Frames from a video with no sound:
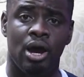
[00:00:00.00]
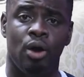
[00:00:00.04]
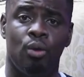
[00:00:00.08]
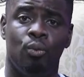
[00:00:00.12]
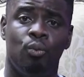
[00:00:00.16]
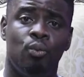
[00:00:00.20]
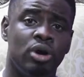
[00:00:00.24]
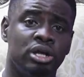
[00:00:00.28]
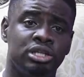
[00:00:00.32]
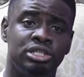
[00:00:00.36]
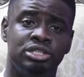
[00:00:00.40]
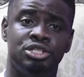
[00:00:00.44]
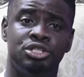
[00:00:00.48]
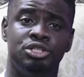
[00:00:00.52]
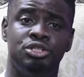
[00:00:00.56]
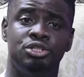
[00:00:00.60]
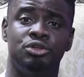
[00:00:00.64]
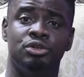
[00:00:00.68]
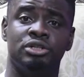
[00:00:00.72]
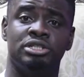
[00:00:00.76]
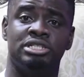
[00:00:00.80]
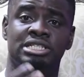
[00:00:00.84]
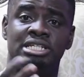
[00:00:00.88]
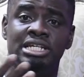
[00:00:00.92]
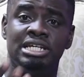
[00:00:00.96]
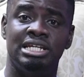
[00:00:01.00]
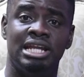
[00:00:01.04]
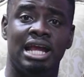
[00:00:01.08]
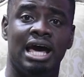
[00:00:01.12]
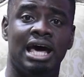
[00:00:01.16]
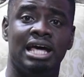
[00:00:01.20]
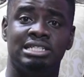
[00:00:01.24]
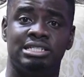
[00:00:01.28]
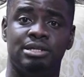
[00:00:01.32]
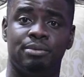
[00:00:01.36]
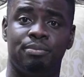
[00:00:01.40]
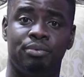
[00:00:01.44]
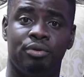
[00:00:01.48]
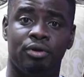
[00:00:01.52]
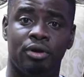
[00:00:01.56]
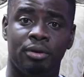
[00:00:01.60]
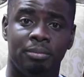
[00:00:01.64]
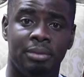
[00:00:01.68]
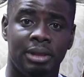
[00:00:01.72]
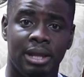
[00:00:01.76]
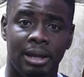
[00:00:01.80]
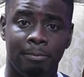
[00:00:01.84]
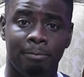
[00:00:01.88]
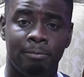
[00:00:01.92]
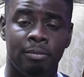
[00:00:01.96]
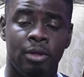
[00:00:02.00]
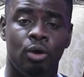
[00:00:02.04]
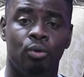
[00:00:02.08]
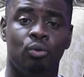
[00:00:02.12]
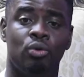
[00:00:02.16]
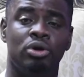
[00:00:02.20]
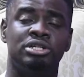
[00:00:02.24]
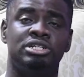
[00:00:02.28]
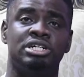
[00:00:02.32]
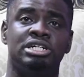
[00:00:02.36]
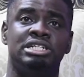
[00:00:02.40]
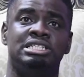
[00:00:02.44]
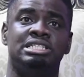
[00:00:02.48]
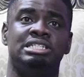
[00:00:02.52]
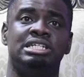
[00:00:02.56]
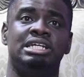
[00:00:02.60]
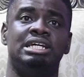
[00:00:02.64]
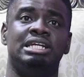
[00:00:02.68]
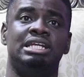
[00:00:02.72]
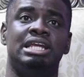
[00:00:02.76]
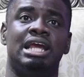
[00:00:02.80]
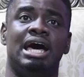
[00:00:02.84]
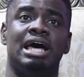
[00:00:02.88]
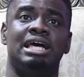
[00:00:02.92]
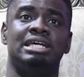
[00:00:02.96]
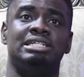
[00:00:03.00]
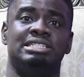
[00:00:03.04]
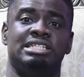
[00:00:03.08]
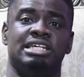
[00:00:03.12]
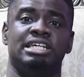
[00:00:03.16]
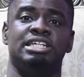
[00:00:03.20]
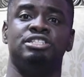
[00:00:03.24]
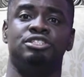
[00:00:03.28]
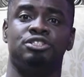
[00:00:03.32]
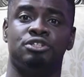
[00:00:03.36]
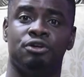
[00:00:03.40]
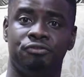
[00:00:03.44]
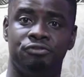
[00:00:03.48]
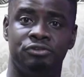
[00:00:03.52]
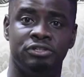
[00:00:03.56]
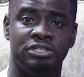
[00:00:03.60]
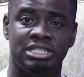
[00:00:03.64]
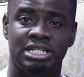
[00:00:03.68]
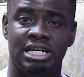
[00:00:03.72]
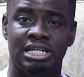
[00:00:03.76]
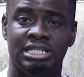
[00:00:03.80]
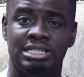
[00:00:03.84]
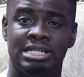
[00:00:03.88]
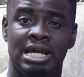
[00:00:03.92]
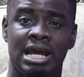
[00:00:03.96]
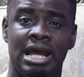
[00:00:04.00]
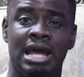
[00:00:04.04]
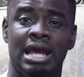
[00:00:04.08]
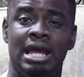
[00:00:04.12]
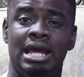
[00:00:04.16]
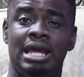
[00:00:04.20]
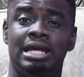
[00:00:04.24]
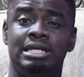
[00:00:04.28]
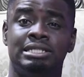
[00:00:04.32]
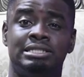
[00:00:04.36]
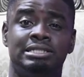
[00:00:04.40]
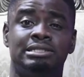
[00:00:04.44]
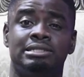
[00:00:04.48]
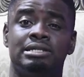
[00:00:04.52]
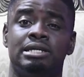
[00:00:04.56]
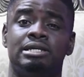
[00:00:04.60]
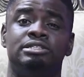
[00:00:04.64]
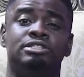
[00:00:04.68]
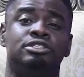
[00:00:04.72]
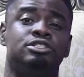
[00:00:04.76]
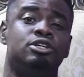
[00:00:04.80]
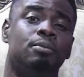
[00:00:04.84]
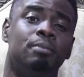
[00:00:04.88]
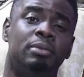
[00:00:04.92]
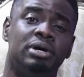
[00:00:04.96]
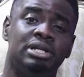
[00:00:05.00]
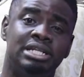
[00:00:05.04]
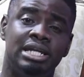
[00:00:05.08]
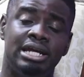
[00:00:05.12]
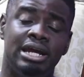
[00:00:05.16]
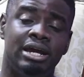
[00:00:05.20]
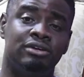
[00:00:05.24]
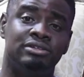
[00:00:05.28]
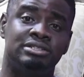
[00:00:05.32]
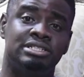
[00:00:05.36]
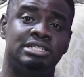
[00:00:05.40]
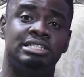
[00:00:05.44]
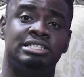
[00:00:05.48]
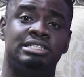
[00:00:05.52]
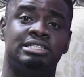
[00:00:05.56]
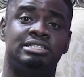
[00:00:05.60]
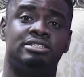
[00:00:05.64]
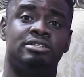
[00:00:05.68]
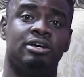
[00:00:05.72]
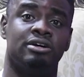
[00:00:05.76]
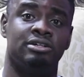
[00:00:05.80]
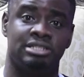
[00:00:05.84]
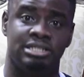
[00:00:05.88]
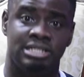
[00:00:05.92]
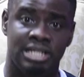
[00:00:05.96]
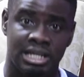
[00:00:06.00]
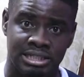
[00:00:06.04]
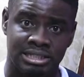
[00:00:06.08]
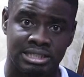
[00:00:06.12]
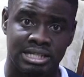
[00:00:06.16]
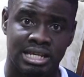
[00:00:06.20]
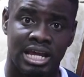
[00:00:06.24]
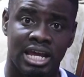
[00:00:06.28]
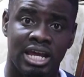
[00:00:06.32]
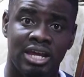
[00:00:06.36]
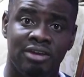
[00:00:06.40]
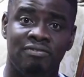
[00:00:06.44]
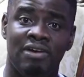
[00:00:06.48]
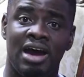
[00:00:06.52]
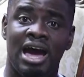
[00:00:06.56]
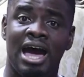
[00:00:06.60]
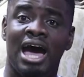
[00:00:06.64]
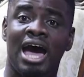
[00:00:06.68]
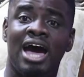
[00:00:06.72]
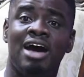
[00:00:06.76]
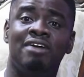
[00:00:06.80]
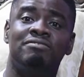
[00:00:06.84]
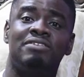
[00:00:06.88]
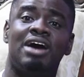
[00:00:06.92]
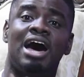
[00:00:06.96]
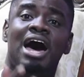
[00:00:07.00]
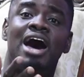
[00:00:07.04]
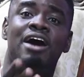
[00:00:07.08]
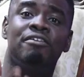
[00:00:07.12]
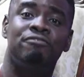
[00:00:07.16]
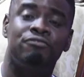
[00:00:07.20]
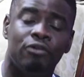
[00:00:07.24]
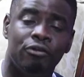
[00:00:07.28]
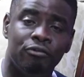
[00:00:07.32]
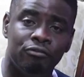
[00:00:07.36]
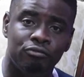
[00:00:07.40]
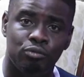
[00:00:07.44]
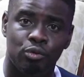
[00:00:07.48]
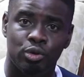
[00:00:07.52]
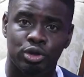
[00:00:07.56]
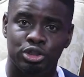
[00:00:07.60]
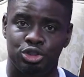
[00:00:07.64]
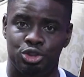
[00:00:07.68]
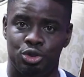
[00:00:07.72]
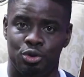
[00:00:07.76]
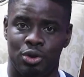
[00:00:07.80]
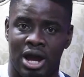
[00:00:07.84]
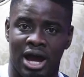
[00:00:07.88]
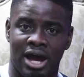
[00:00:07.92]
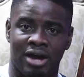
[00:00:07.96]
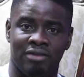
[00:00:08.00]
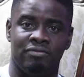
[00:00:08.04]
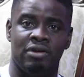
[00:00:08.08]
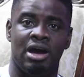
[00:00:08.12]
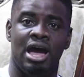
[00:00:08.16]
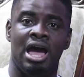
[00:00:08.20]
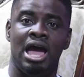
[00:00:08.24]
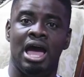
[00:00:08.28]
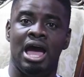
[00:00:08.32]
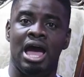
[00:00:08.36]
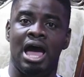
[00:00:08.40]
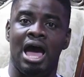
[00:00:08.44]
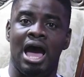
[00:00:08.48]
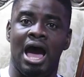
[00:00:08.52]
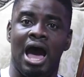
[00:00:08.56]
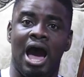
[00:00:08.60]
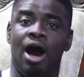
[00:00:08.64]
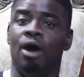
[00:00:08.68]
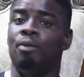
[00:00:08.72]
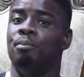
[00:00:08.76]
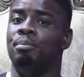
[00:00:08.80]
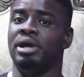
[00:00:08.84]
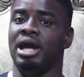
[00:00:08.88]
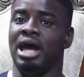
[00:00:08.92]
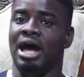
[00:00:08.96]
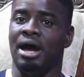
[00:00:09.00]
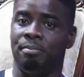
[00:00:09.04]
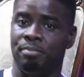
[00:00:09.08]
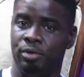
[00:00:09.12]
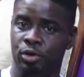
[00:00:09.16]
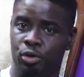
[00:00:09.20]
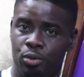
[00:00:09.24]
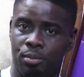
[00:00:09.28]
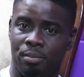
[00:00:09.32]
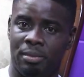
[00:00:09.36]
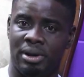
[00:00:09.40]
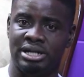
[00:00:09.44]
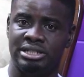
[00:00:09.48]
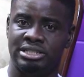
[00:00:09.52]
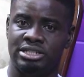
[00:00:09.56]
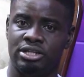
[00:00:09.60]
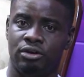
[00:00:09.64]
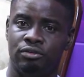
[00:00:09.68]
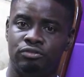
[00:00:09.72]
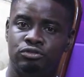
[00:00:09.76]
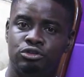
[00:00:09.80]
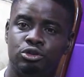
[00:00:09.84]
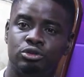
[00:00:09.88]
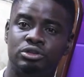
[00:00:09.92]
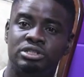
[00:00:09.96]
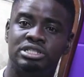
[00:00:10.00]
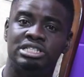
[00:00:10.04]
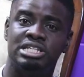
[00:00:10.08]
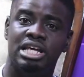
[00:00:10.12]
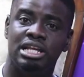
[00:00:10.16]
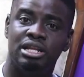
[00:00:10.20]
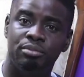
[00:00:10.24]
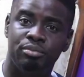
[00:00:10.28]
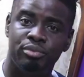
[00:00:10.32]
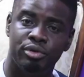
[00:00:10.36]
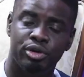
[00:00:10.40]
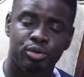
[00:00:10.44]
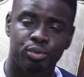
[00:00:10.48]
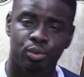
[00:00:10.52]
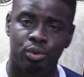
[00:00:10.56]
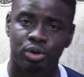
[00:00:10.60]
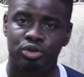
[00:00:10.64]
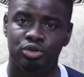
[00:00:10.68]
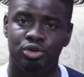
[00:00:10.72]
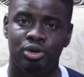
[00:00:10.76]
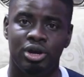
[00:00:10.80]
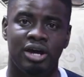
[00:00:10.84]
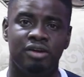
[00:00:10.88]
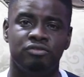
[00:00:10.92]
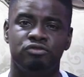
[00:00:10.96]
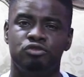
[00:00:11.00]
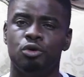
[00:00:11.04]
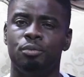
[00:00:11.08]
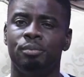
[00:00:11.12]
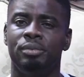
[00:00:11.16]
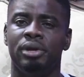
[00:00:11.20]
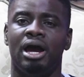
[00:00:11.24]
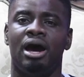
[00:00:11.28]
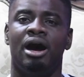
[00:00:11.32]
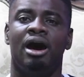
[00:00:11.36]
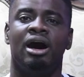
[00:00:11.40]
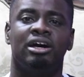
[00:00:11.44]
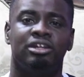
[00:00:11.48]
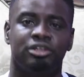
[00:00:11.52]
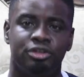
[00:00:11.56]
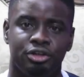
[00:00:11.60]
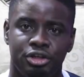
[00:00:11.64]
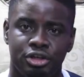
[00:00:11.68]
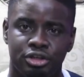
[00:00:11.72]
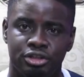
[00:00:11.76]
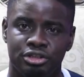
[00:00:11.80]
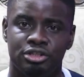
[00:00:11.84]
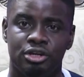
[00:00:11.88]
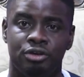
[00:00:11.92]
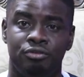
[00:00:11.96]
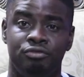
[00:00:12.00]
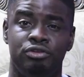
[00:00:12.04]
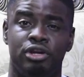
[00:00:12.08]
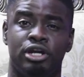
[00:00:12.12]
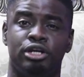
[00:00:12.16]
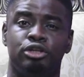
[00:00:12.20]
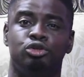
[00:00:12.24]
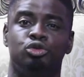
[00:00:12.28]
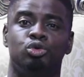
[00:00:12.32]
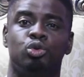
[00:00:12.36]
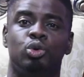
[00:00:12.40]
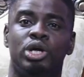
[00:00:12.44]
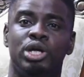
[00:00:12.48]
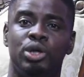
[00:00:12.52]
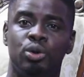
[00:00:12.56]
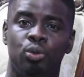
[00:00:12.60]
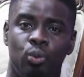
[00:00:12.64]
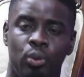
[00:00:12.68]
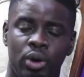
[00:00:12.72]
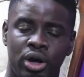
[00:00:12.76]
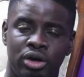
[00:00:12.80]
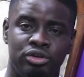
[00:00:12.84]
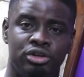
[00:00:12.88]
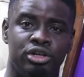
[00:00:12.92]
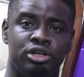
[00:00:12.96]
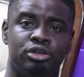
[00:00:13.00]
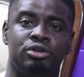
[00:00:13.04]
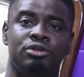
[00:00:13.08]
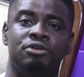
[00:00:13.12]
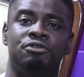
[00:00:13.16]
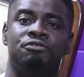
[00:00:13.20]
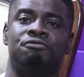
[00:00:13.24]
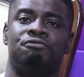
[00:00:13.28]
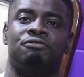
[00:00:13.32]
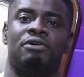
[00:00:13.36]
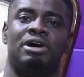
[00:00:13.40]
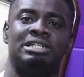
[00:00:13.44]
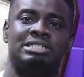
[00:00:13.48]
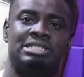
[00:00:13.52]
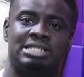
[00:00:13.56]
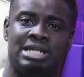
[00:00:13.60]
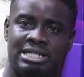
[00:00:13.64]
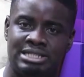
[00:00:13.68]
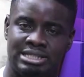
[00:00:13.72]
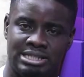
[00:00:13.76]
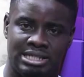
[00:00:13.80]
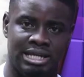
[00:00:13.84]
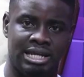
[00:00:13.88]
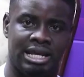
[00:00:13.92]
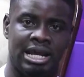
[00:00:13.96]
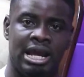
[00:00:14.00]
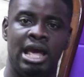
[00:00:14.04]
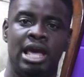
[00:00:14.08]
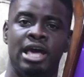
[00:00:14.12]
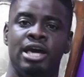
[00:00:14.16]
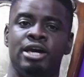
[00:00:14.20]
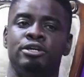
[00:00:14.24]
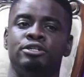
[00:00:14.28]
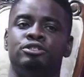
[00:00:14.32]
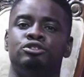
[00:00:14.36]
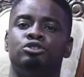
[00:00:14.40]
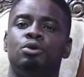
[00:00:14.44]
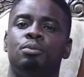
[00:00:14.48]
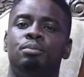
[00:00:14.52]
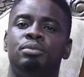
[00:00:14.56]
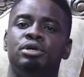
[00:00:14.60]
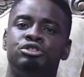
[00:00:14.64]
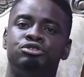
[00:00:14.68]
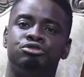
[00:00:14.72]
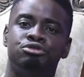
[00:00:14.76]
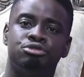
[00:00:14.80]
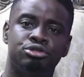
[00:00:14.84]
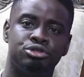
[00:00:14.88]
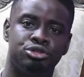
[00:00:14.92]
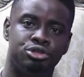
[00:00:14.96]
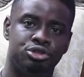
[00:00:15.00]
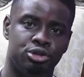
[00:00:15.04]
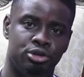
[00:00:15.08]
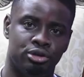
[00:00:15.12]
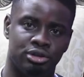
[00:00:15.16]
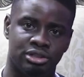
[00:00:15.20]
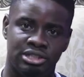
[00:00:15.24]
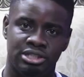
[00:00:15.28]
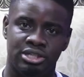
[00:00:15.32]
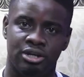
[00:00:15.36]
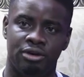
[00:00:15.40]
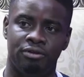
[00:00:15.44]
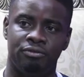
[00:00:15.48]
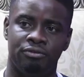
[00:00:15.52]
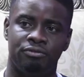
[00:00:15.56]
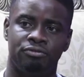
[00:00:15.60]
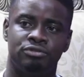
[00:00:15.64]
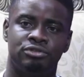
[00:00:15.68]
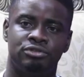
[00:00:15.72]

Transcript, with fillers: What you're seeing as a problem, what you're seeing as insufficient is somebody else's success. If I have mm. half of what you have, I'll be happy with myself. So celebrate what you have. Don't be hard on yourself. You're mm-hmm. doing well. You're doing fantastic. So be true to yourself.